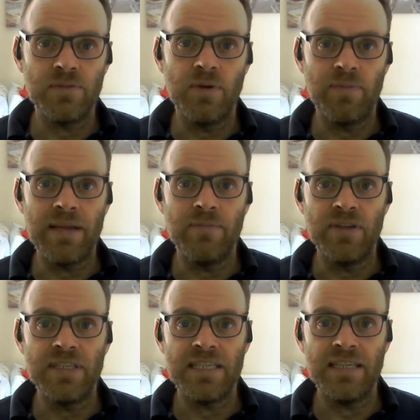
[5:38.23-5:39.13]
some
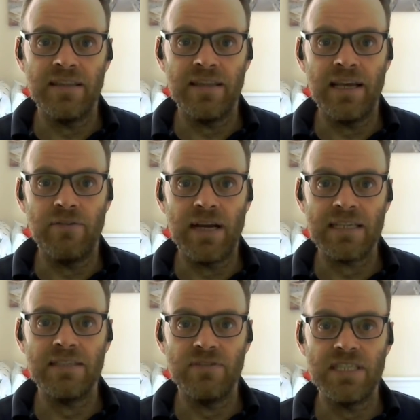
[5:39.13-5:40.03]
abatement in their
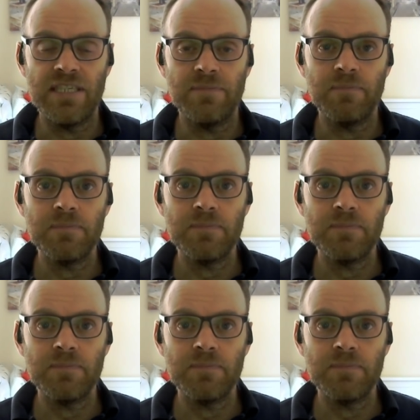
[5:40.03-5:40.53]
activity.